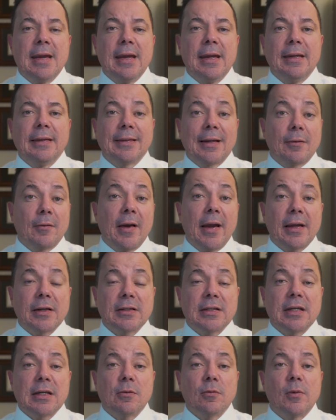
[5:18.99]

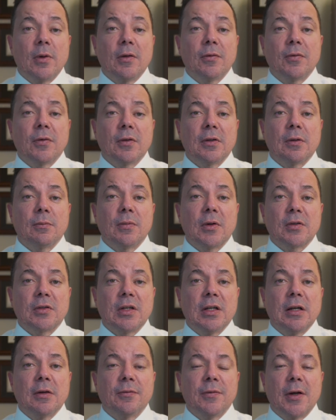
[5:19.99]
interacting with the
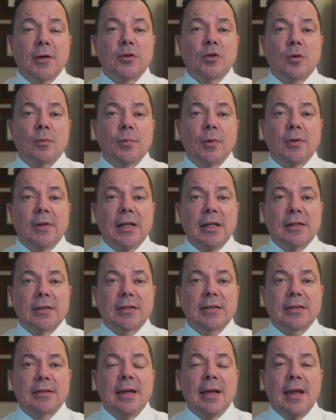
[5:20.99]
Brazilian Federal
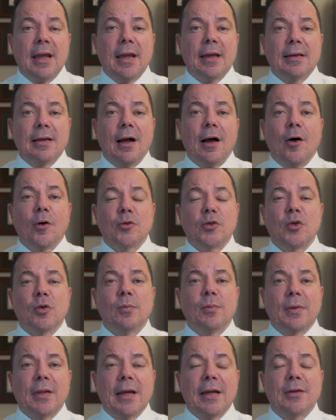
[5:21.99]
Police, and how to
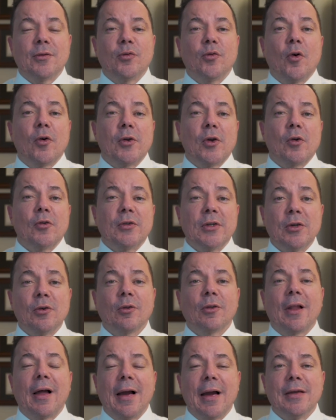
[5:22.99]
plan for your
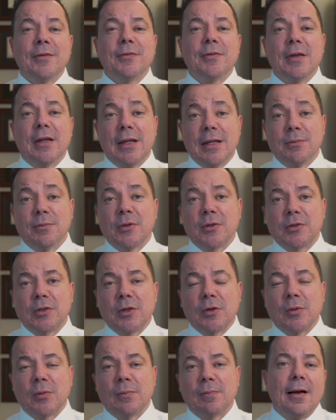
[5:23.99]
new life in
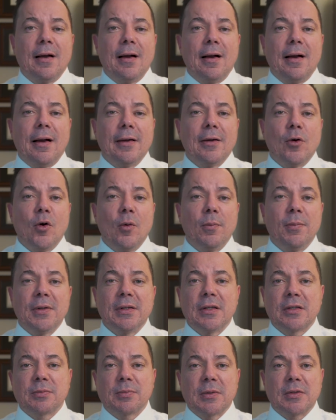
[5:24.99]
Brazil. I hope
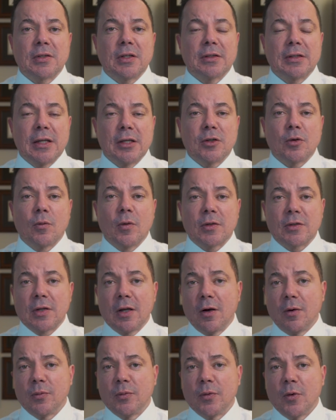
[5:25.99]
this presentation was
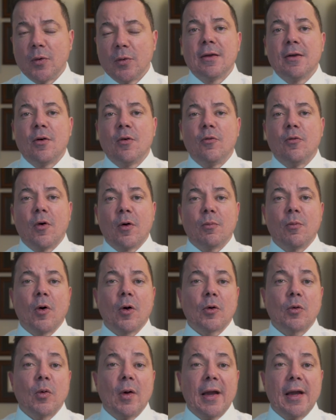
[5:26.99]
helpful. For
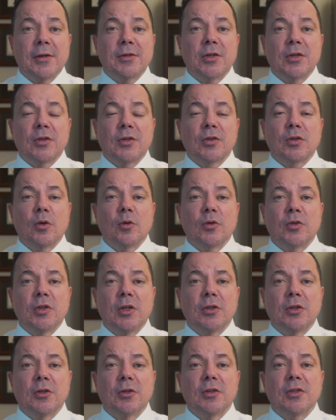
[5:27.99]
more questions,
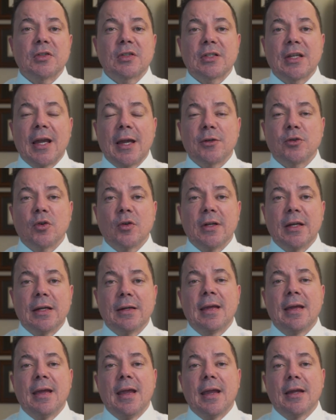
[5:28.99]
consider
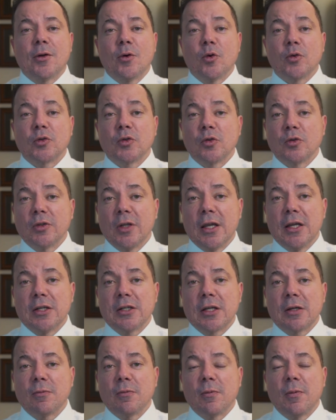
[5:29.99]
scheduling a
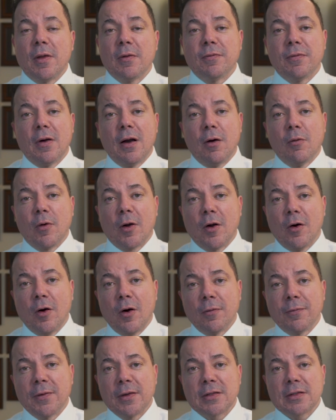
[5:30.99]
consultation with our
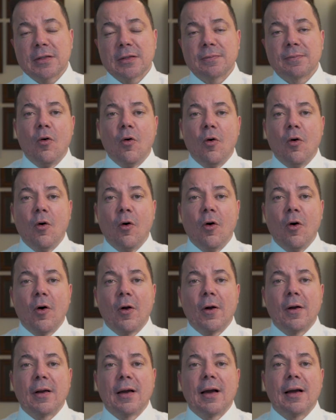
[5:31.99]
office
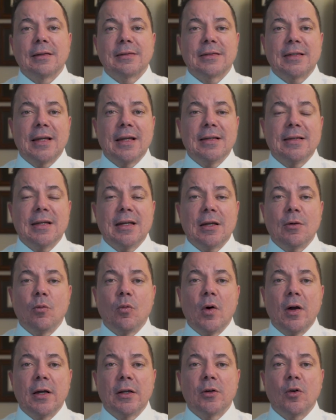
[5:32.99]
or
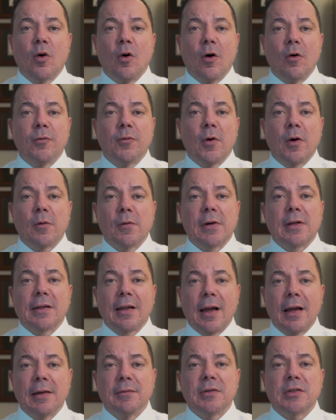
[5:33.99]
attending one of our
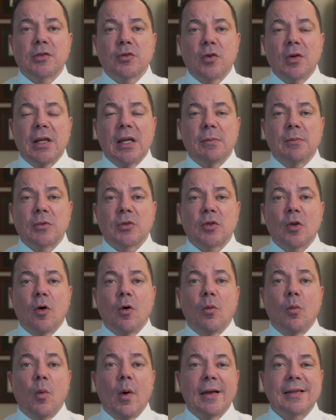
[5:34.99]
live streams
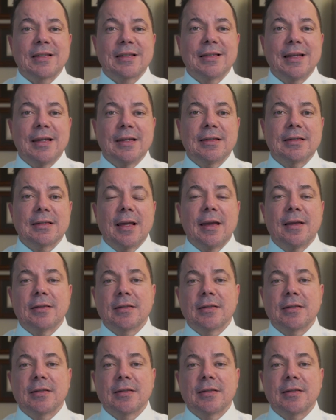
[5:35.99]
on Wednesdays and